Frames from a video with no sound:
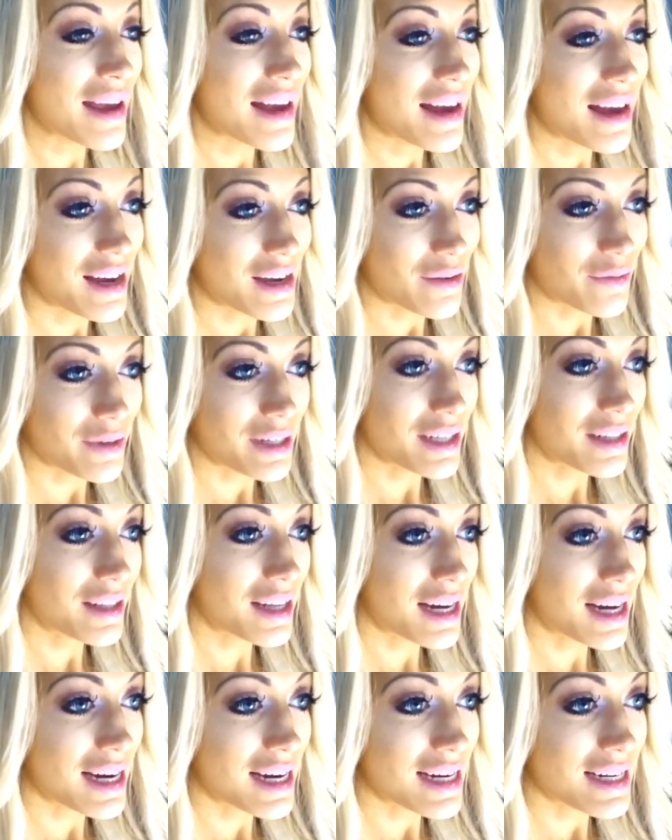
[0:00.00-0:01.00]
and
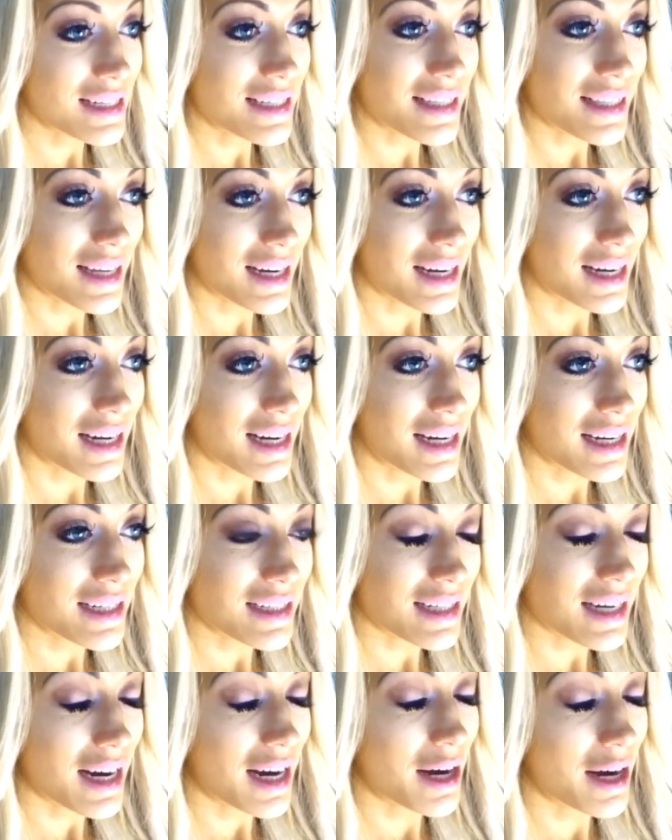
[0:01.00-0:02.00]
realize that
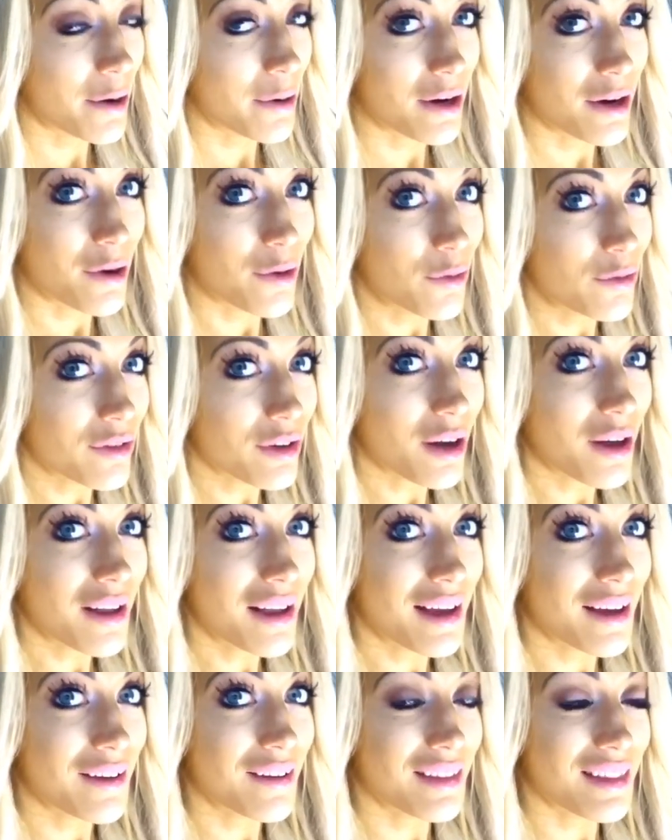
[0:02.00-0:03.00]
our overall
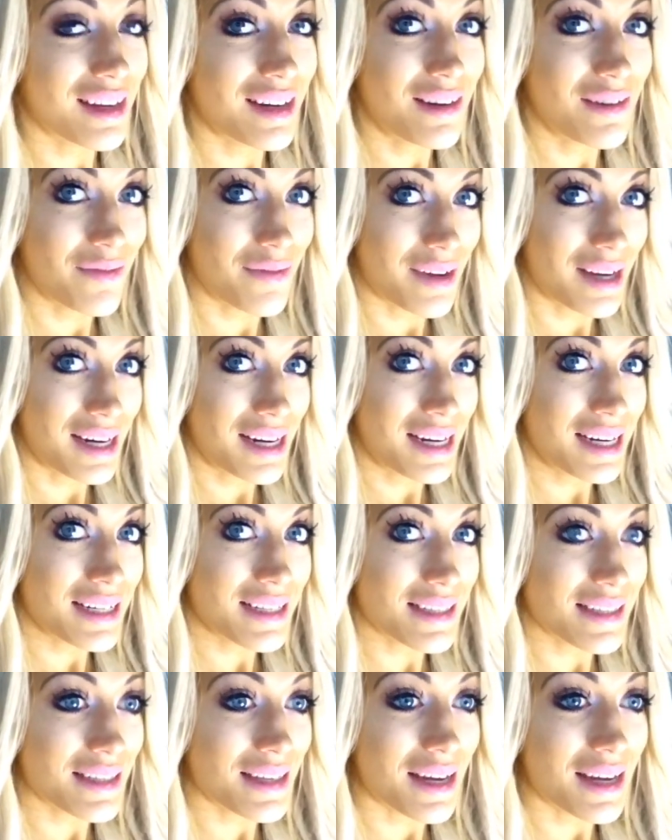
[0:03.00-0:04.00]
health and
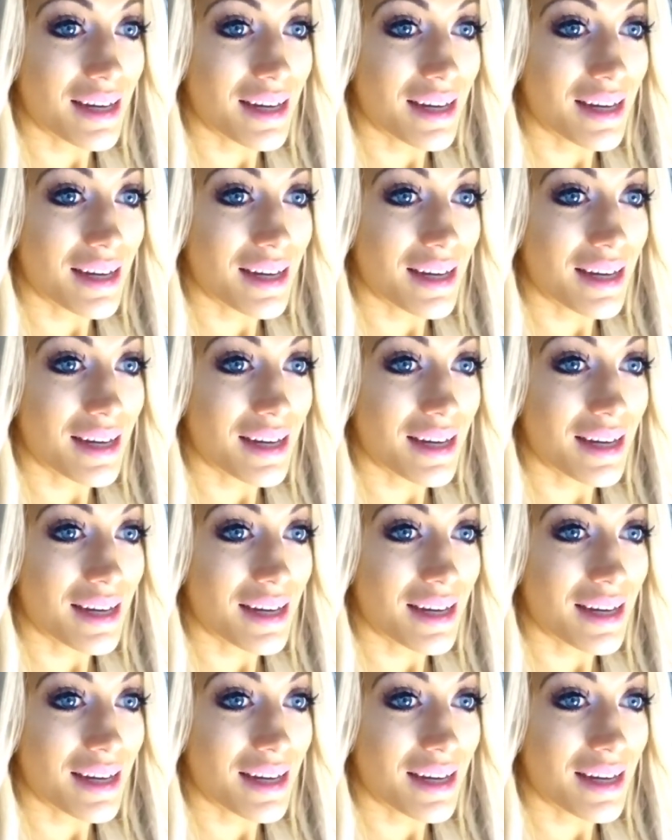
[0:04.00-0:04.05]
fitness